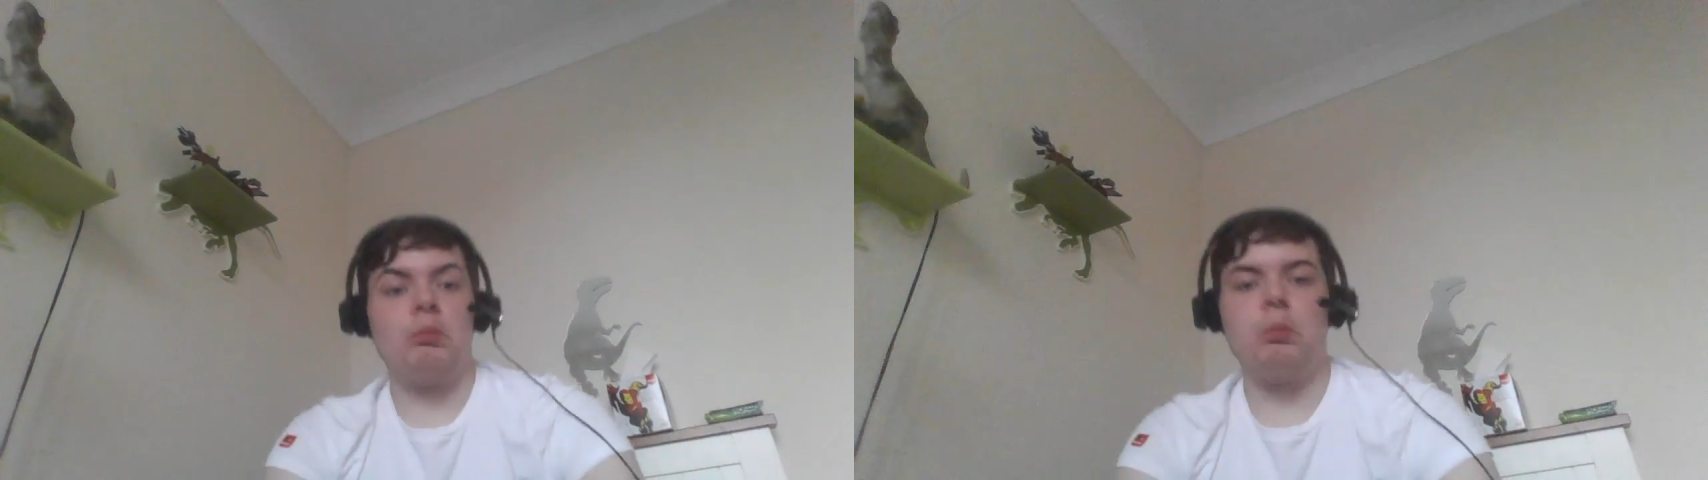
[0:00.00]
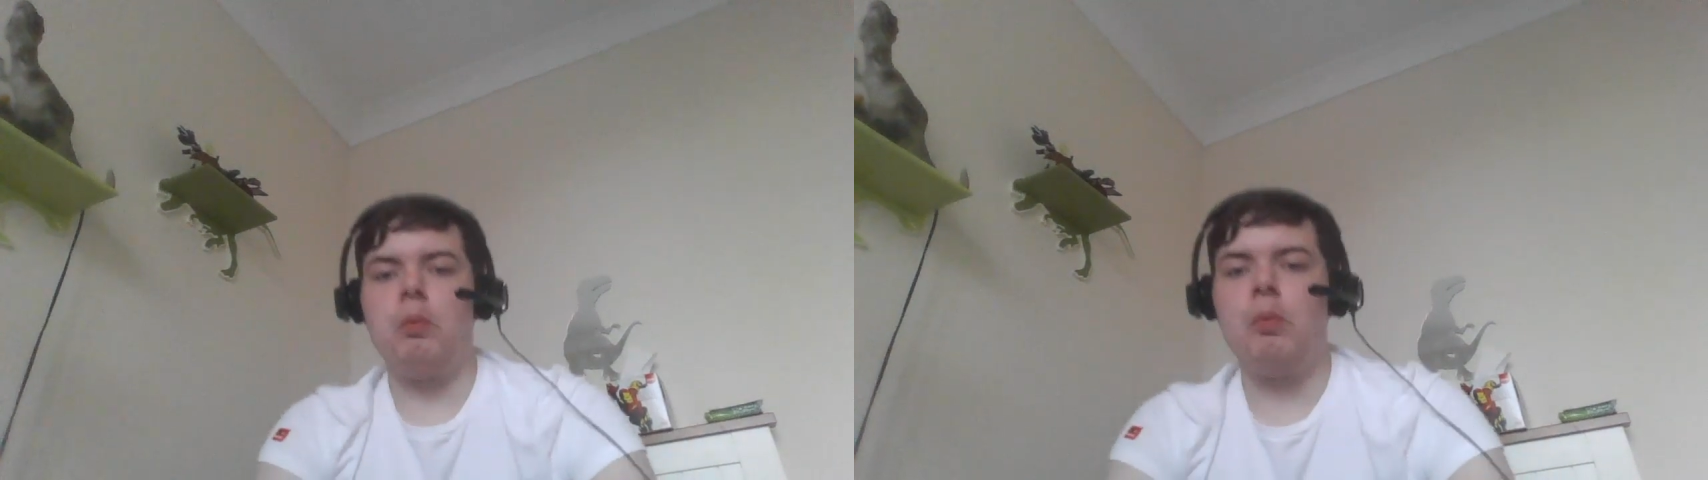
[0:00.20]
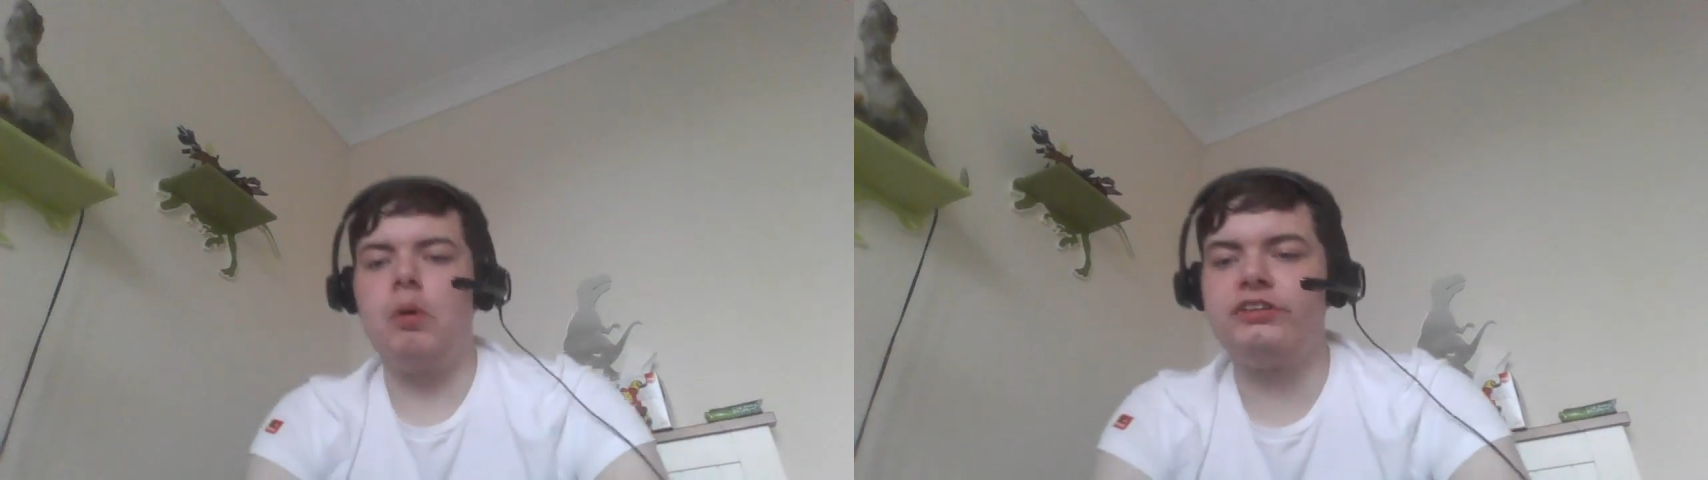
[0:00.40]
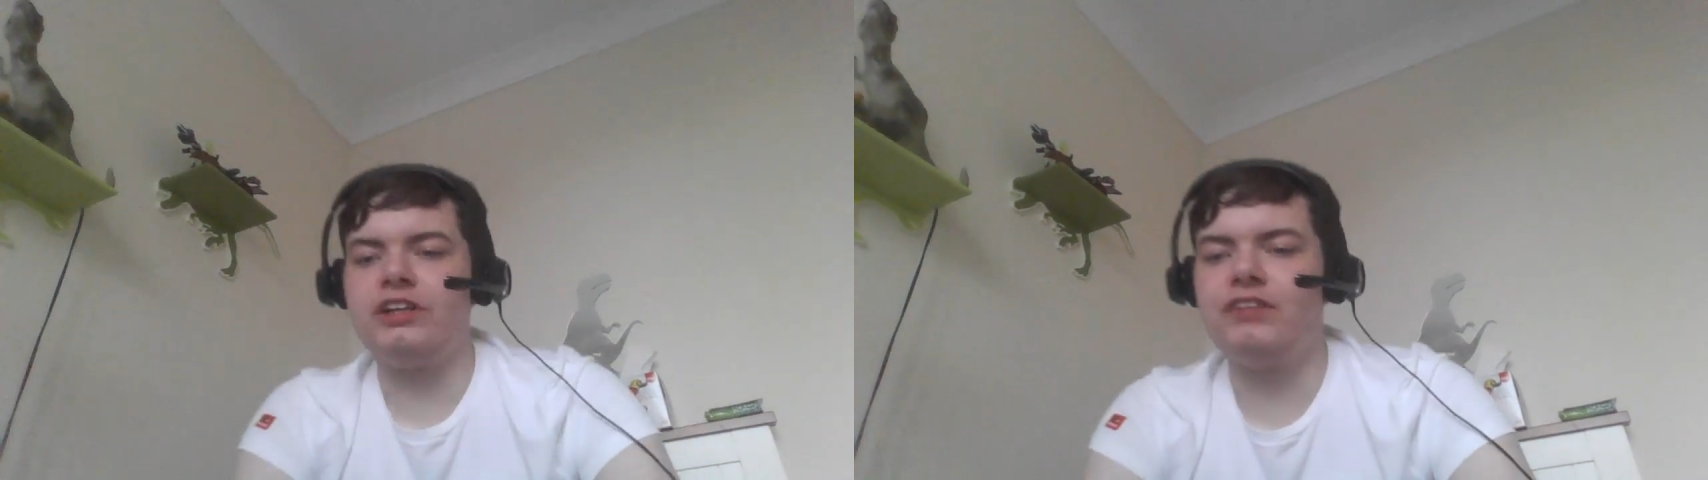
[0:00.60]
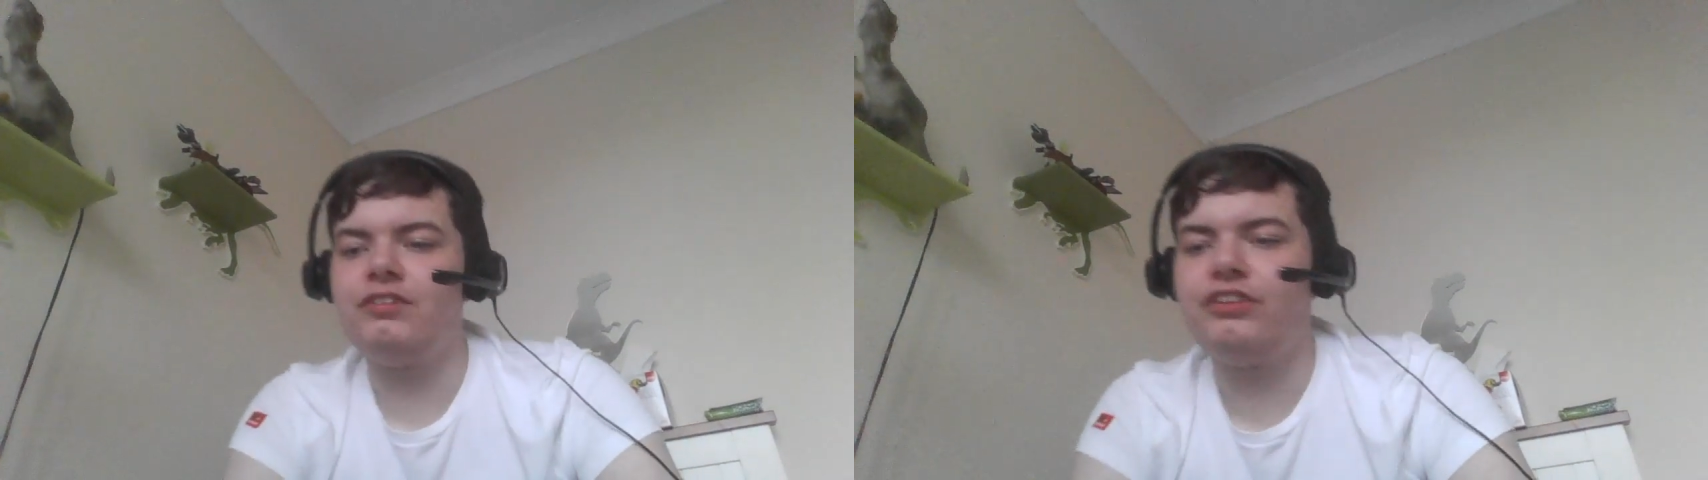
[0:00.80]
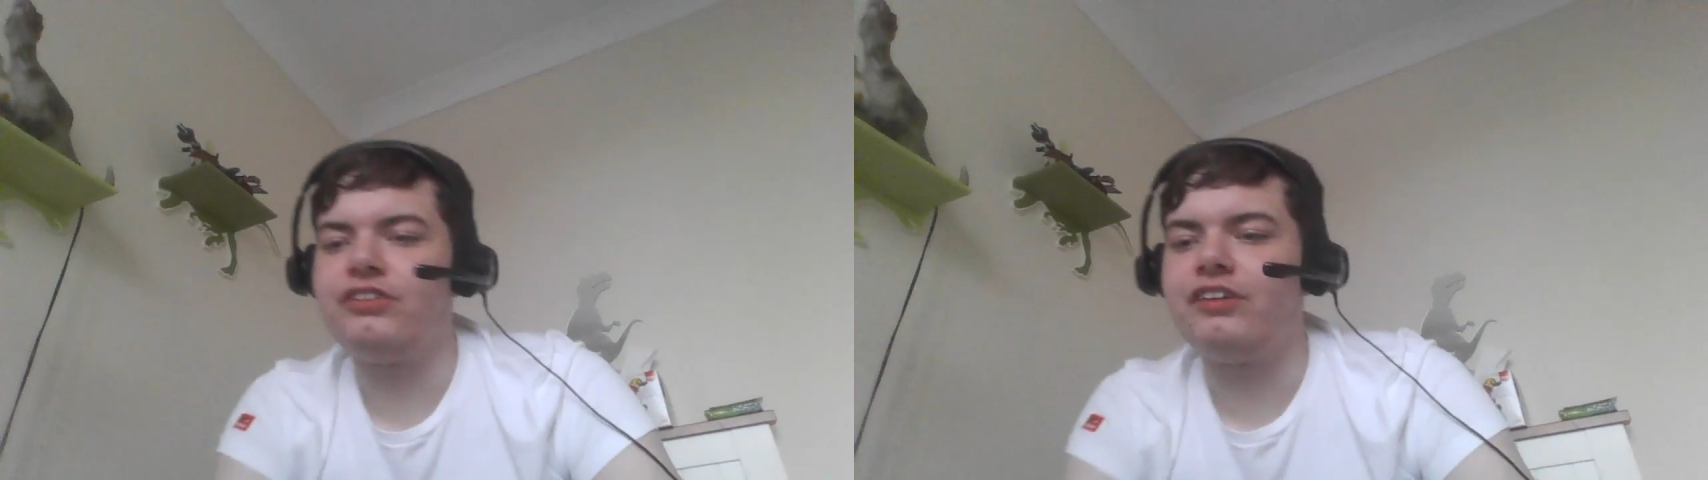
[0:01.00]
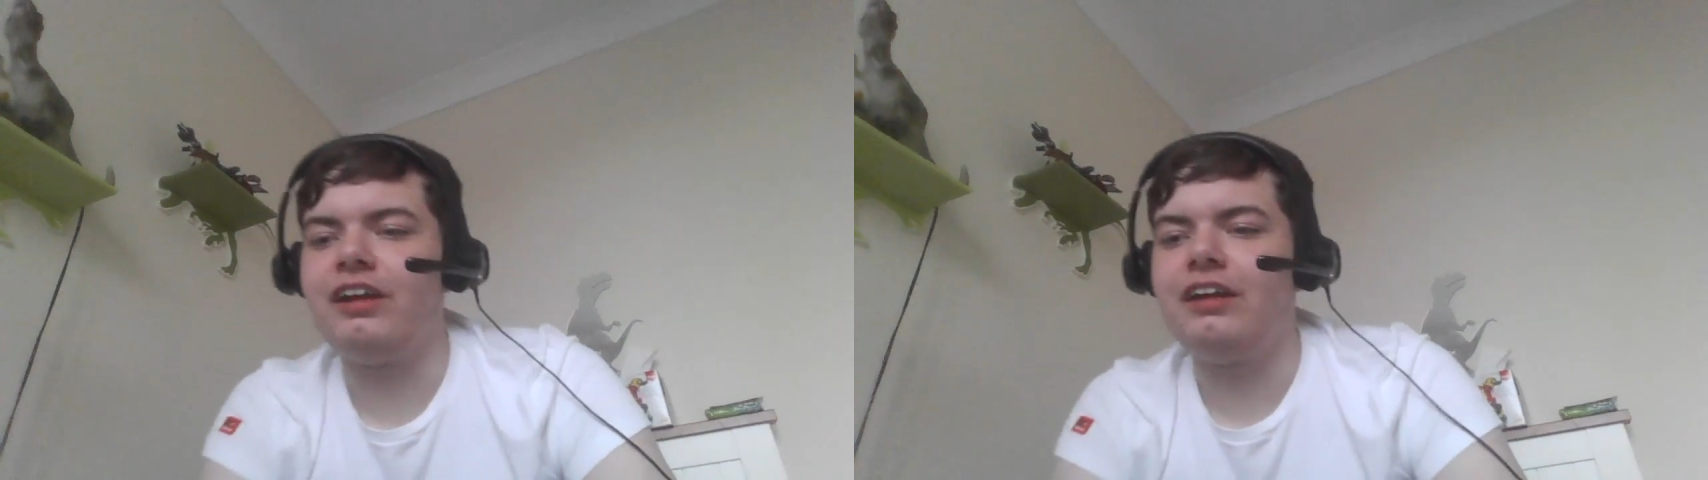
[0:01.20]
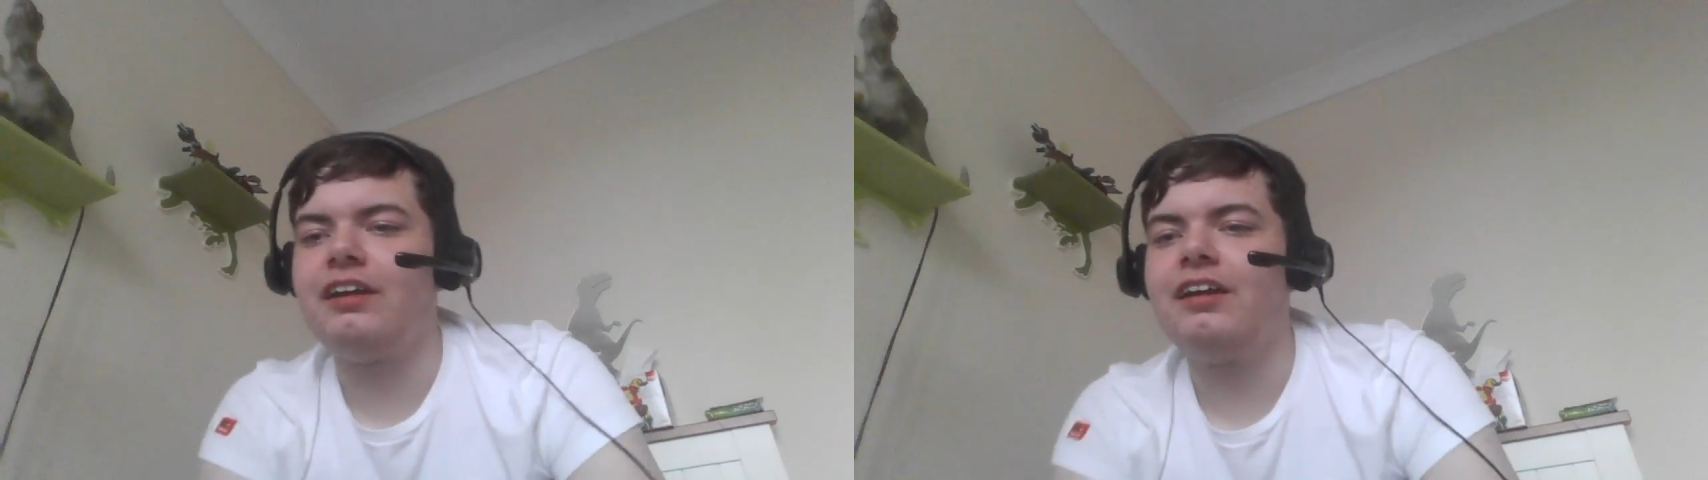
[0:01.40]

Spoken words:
Whatever you say.